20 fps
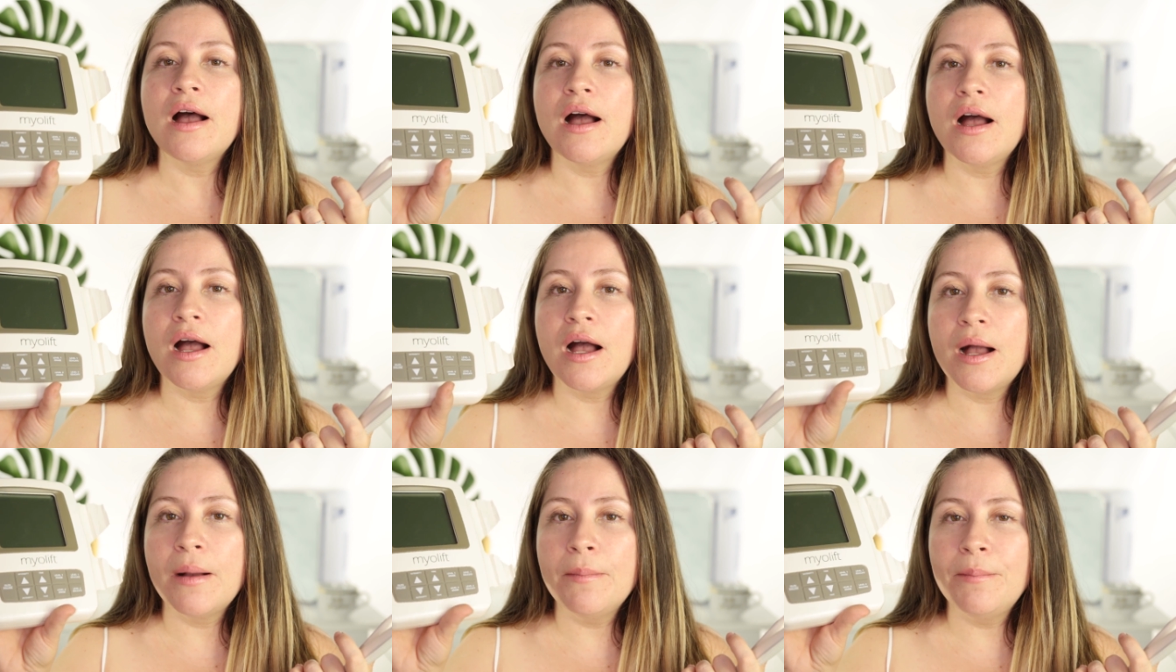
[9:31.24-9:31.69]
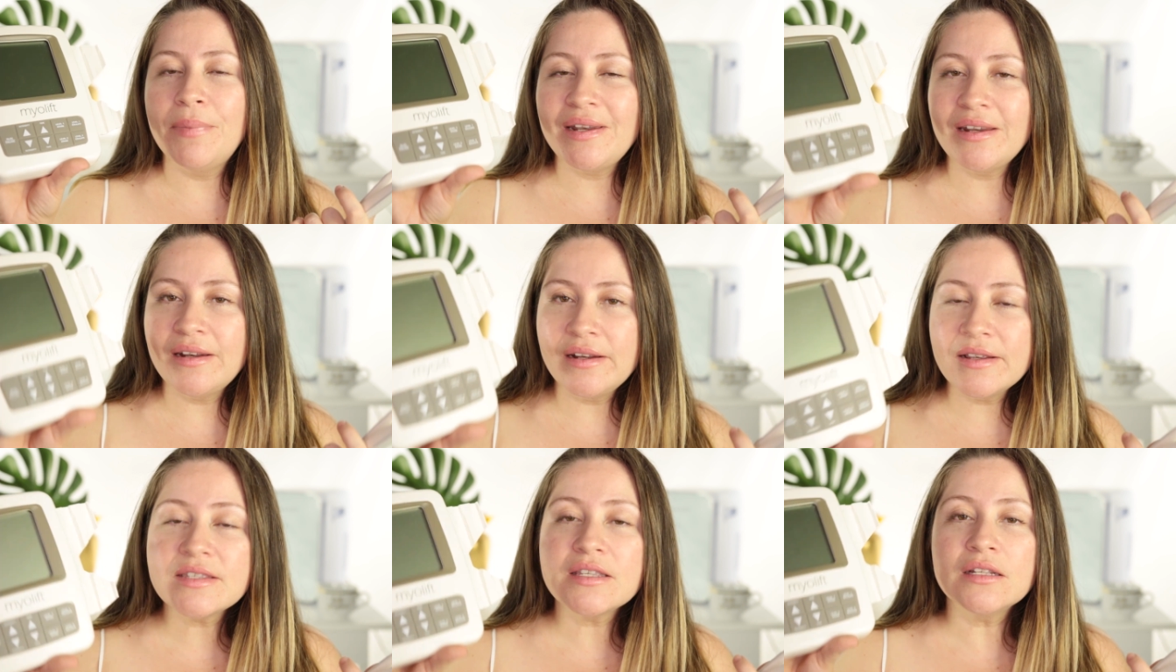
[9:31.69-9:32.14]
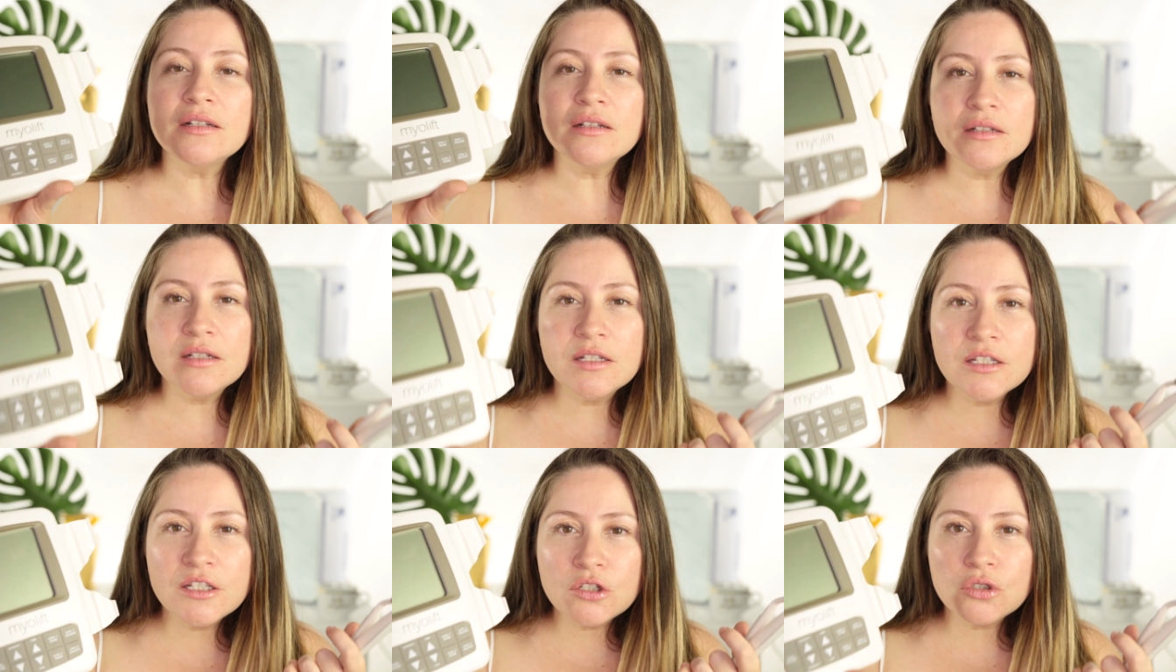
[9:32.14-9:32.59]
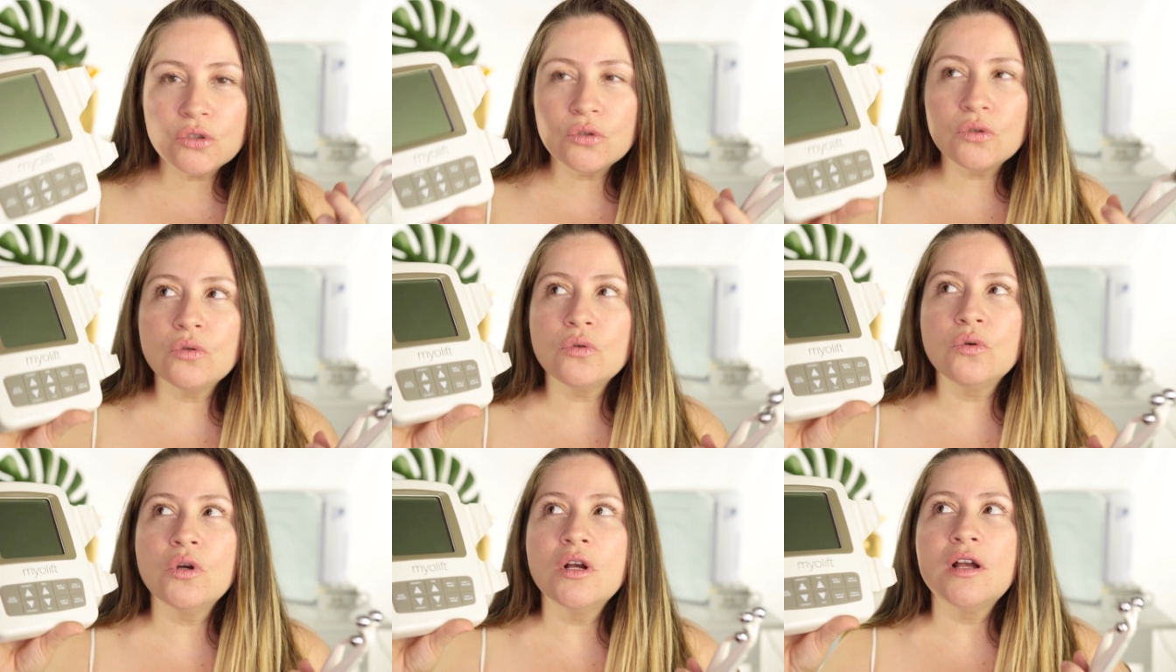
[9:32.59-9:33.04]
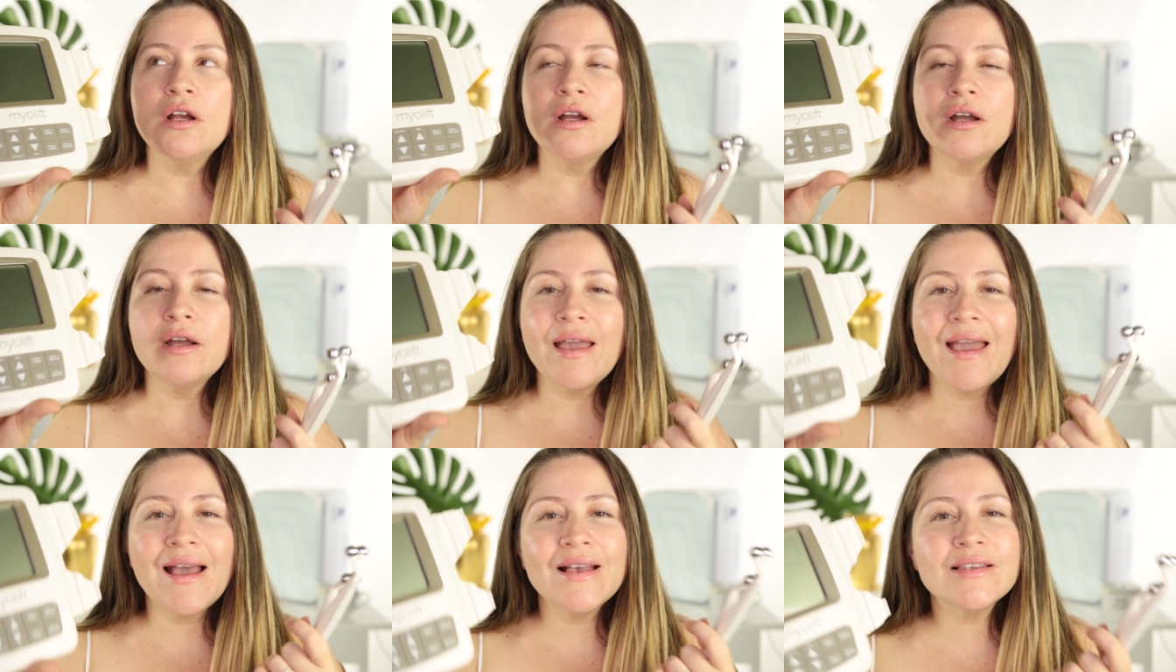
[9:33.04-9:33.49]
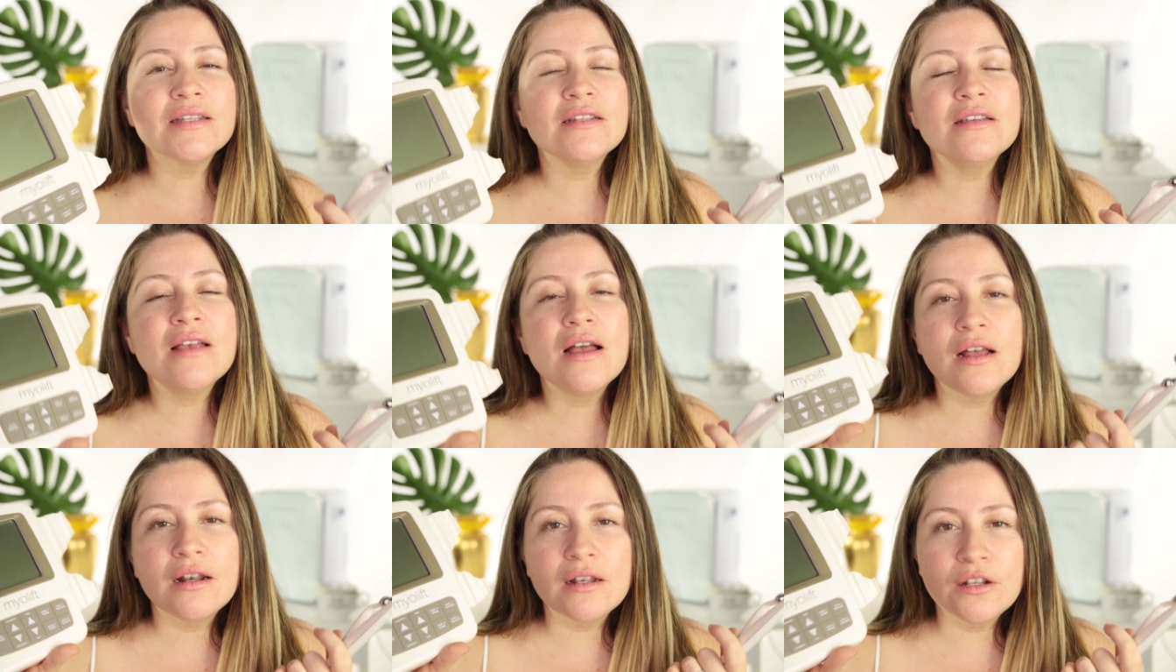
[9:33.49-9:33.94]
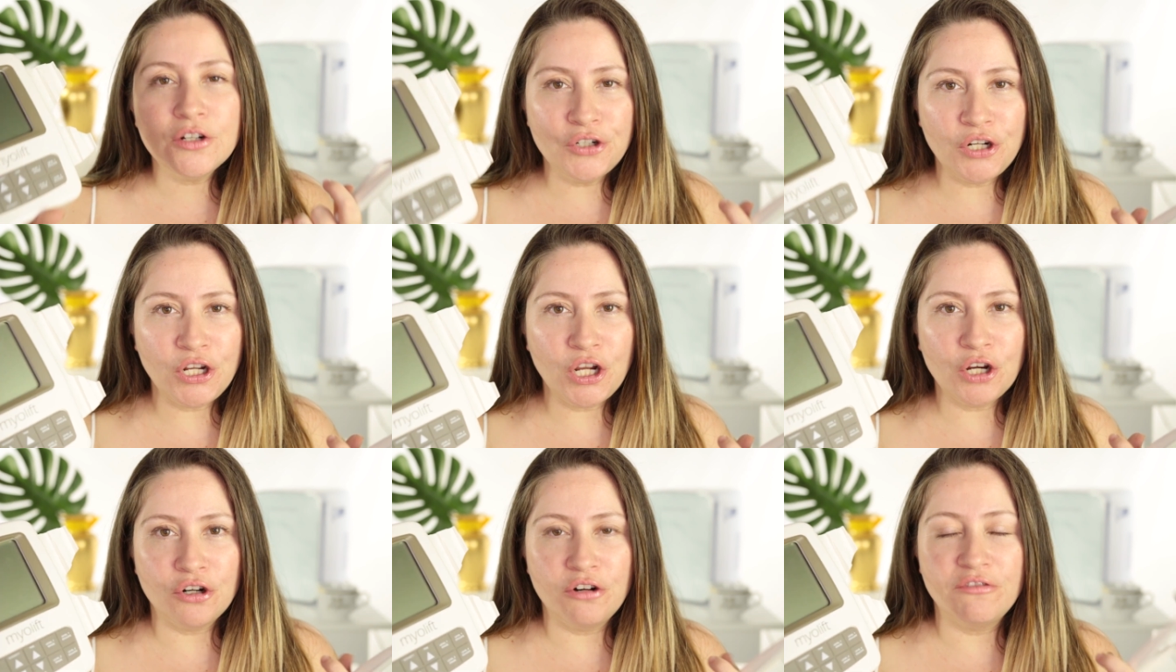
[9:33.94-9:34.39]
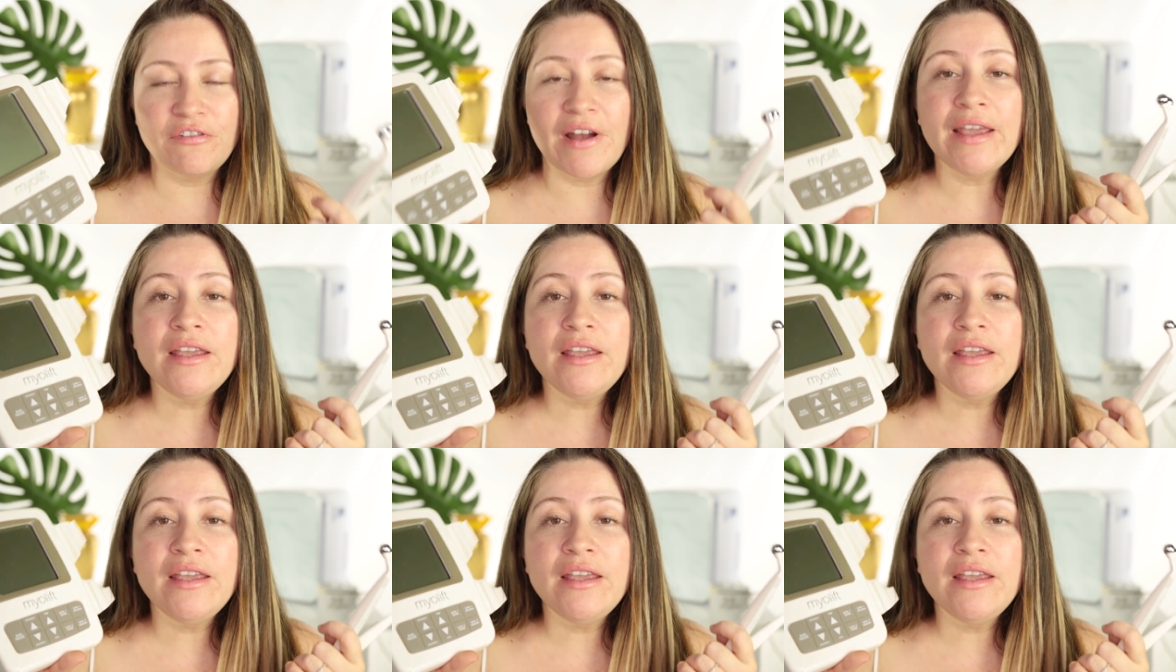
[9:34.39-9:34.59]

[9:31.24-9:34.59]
uh, but it is a little, it has a, a, learning curve.